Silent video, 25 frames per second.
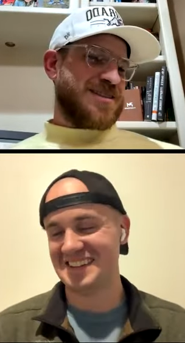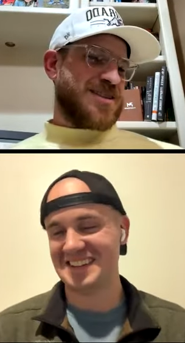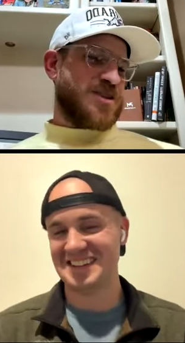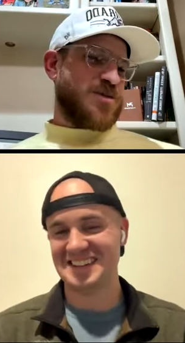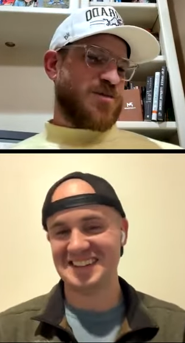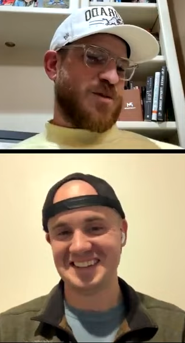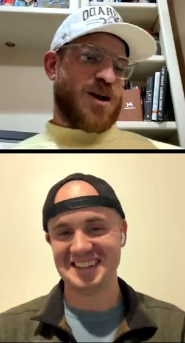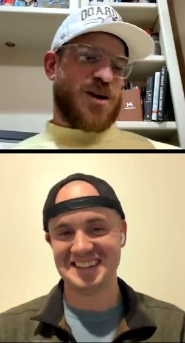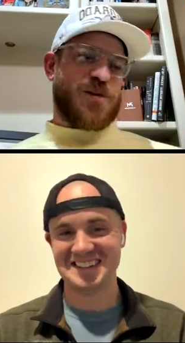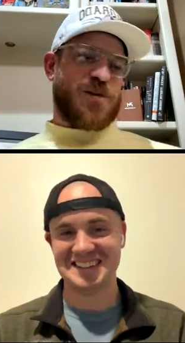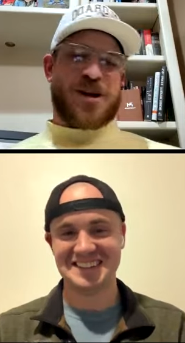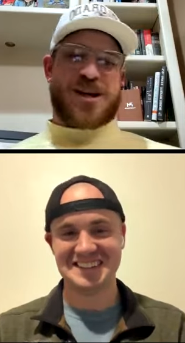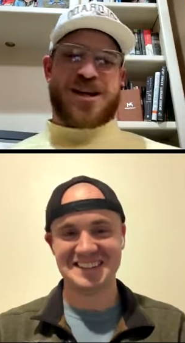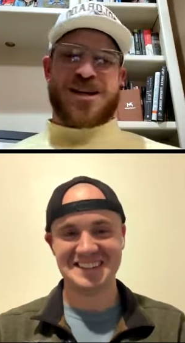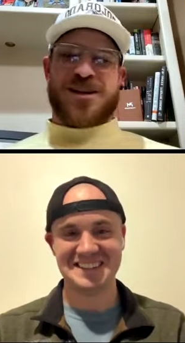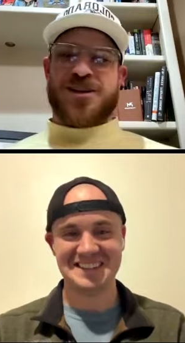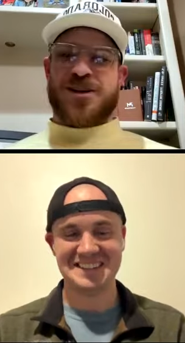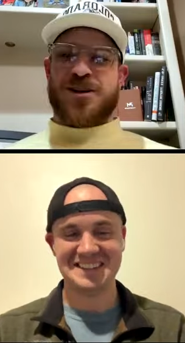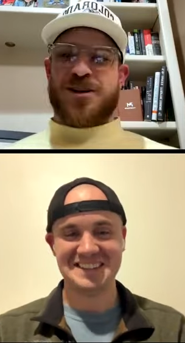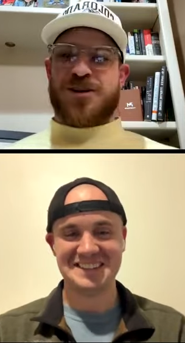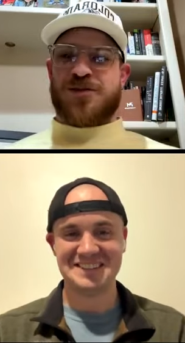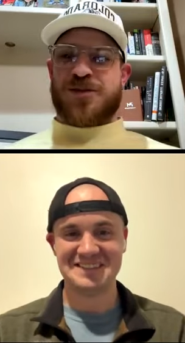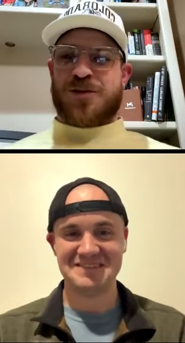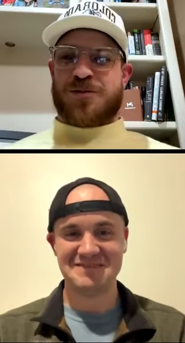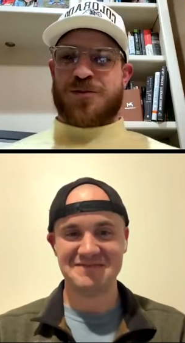Speaker 1: to where we can
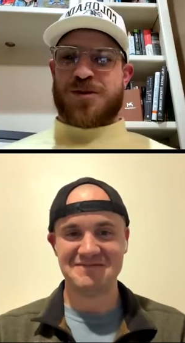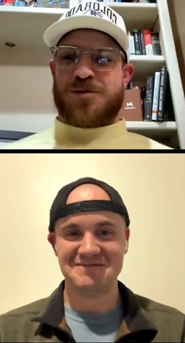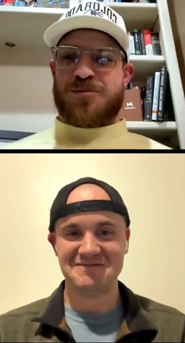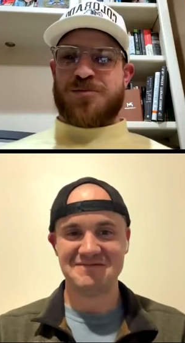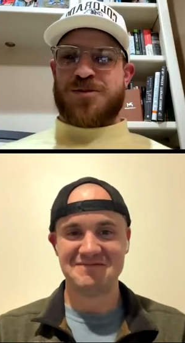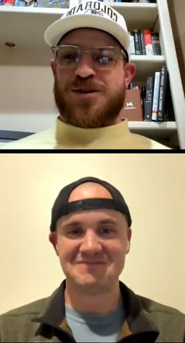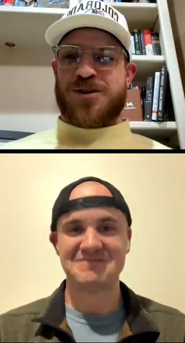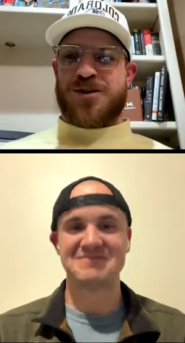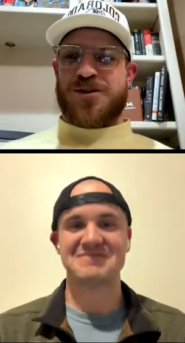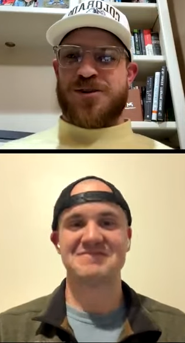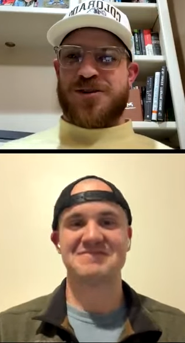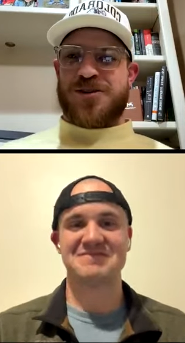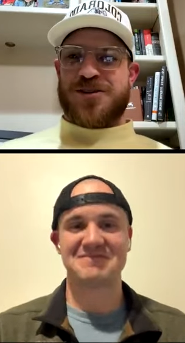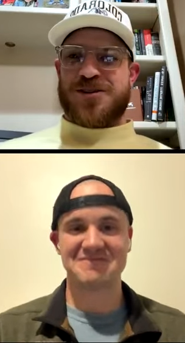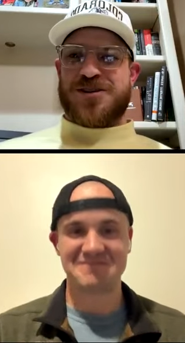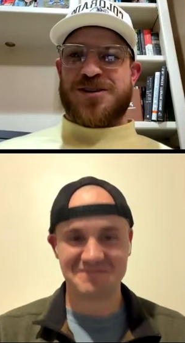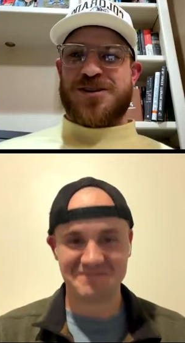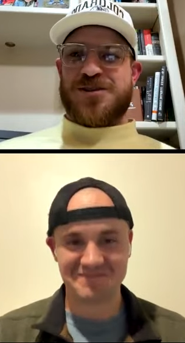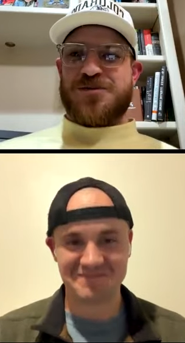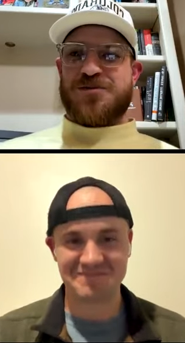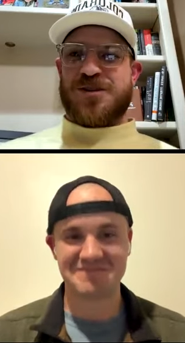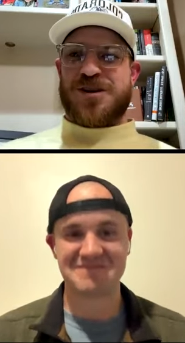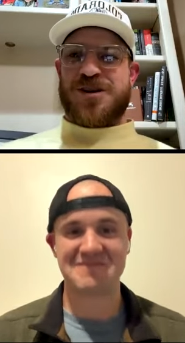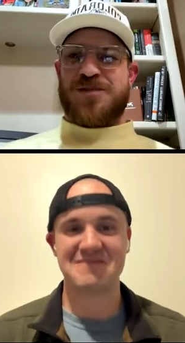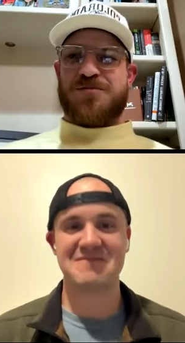do it from computers
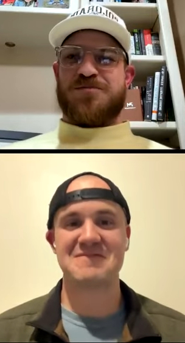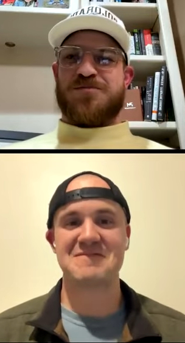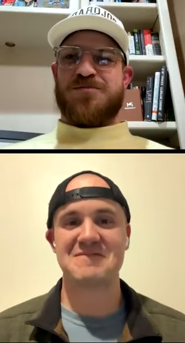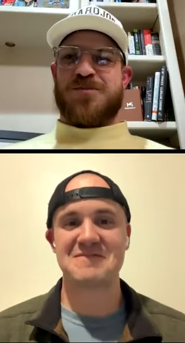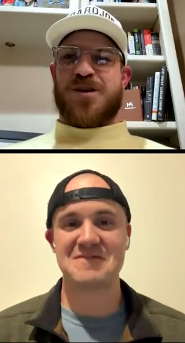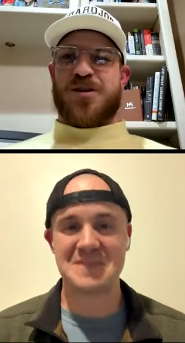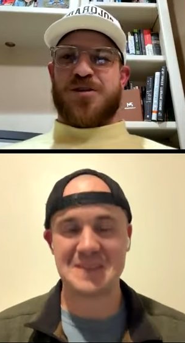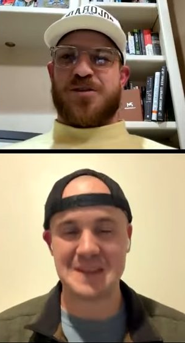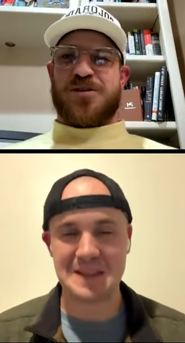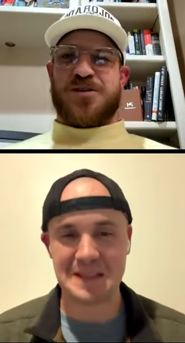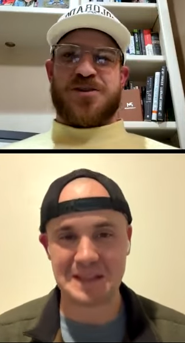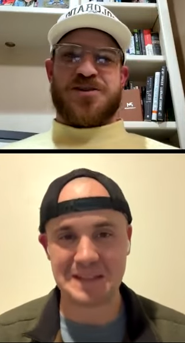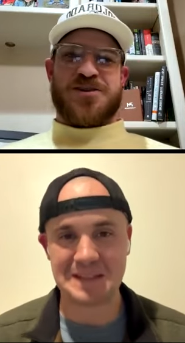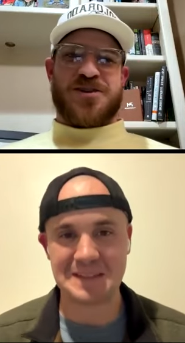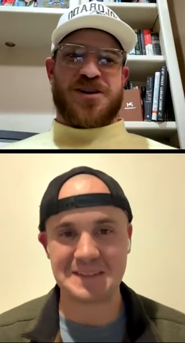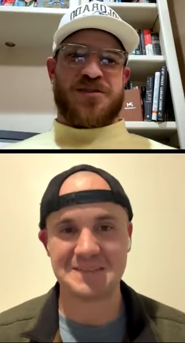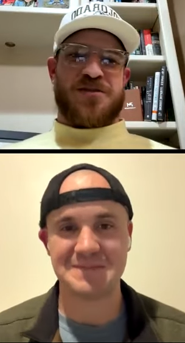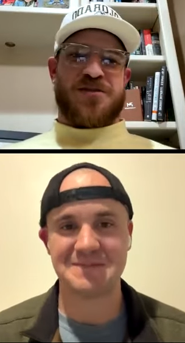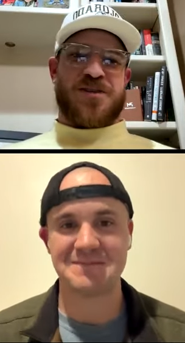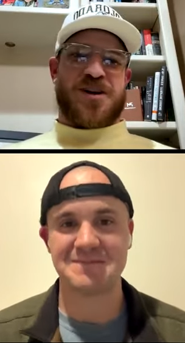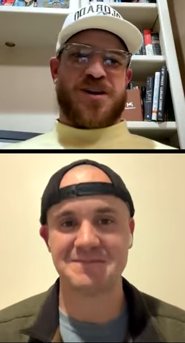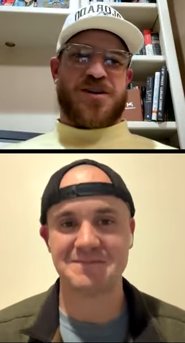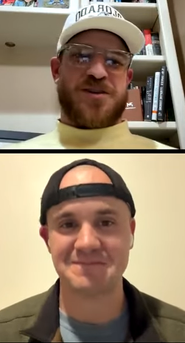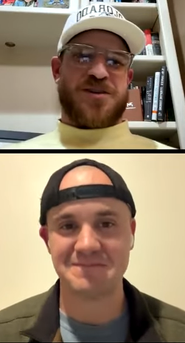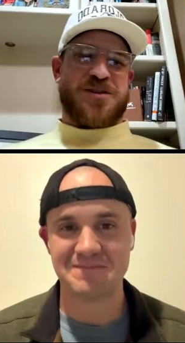because we both use
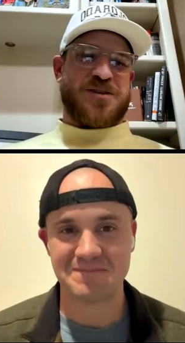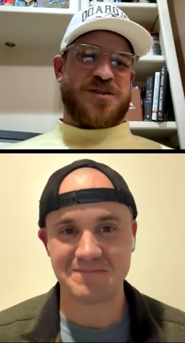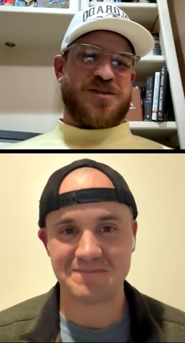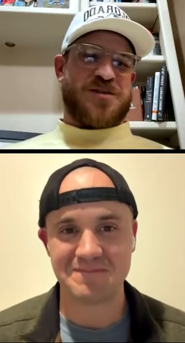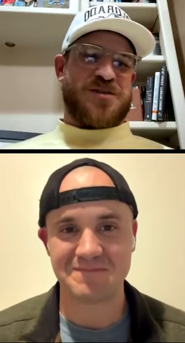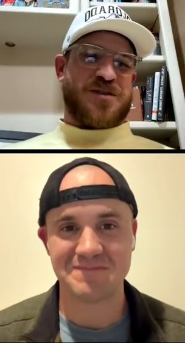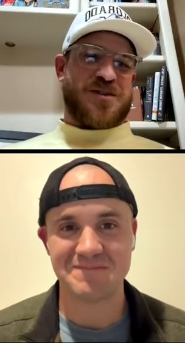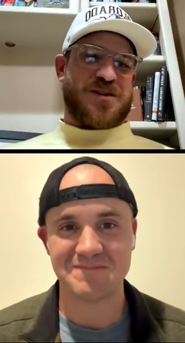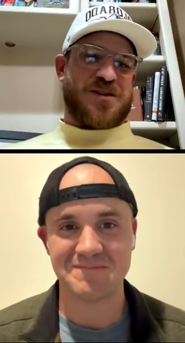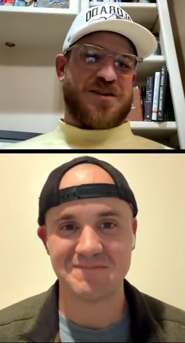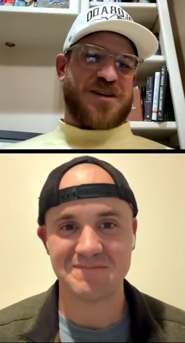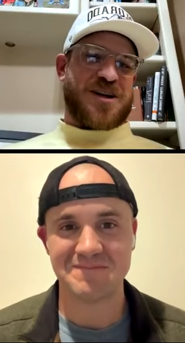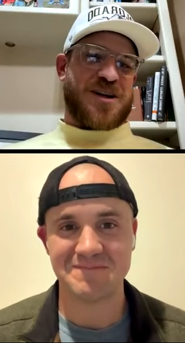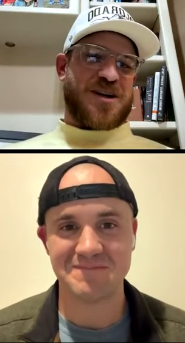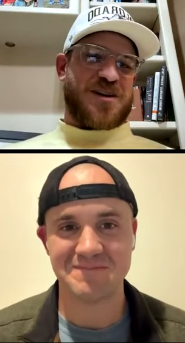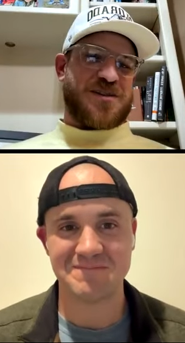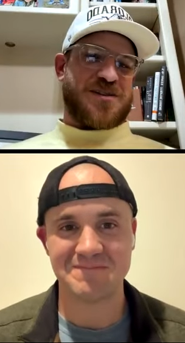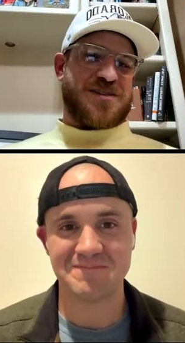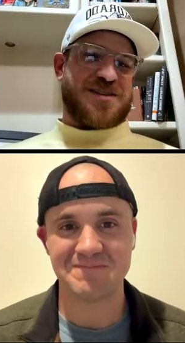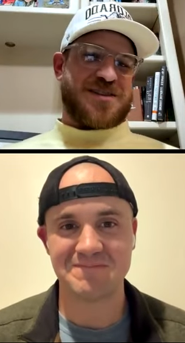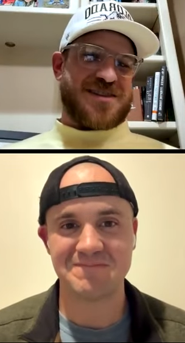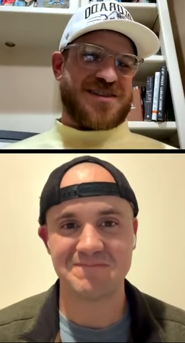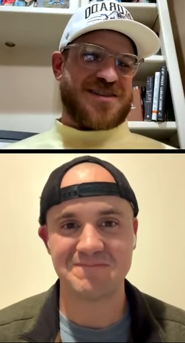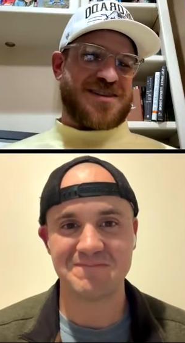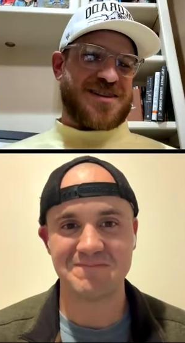our phones for
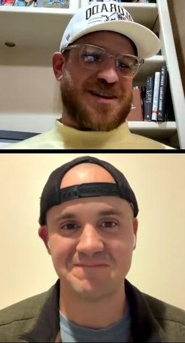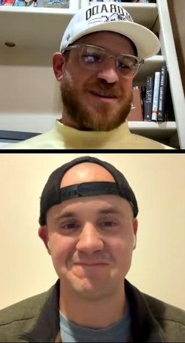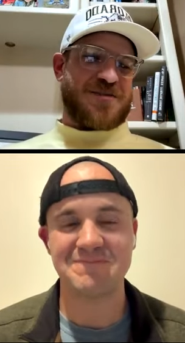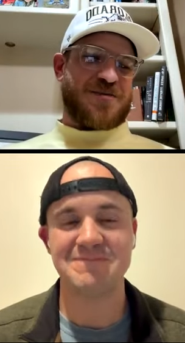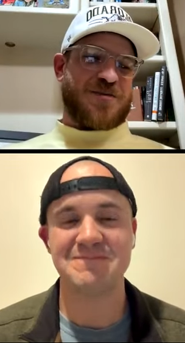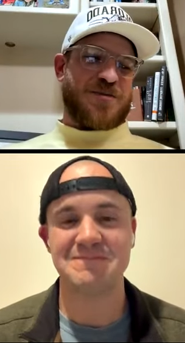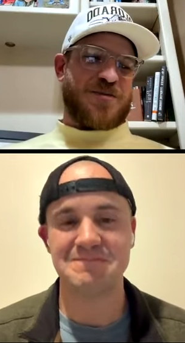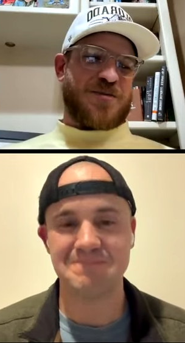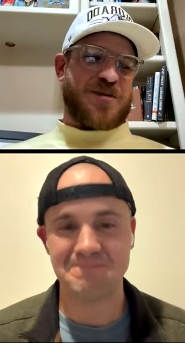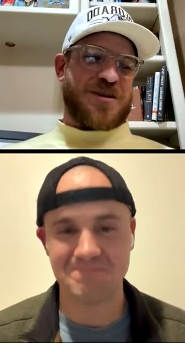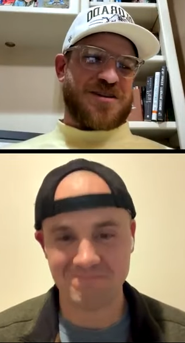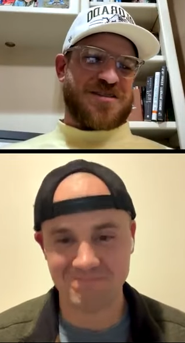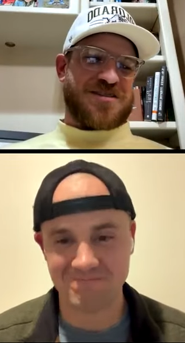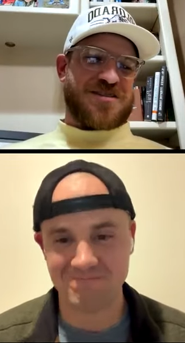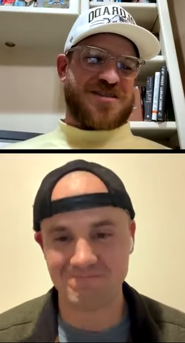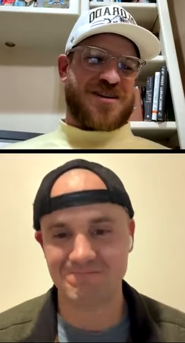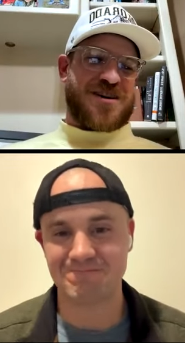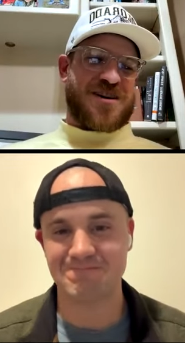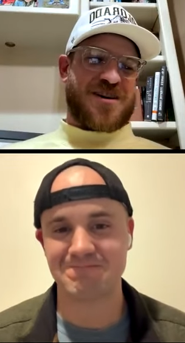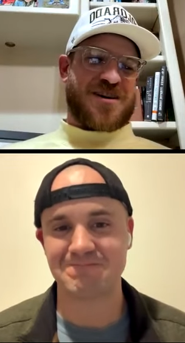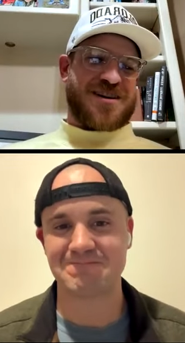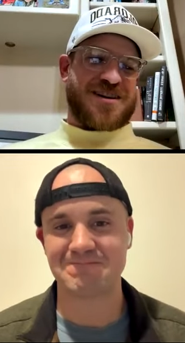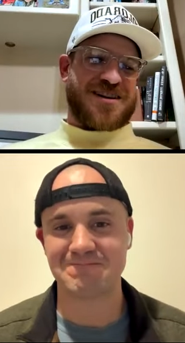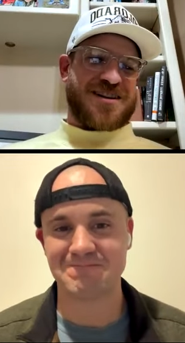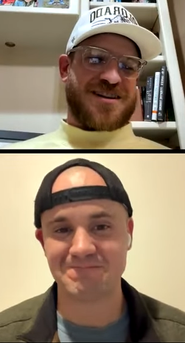notes and stuff when we're
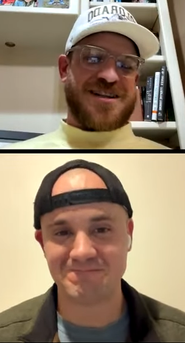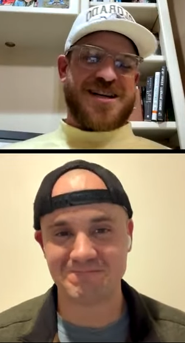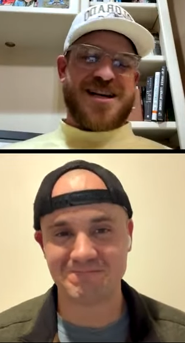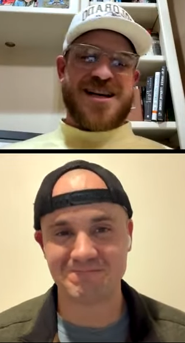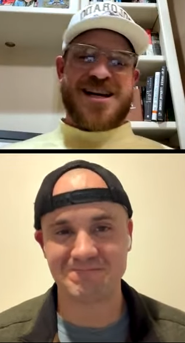talking.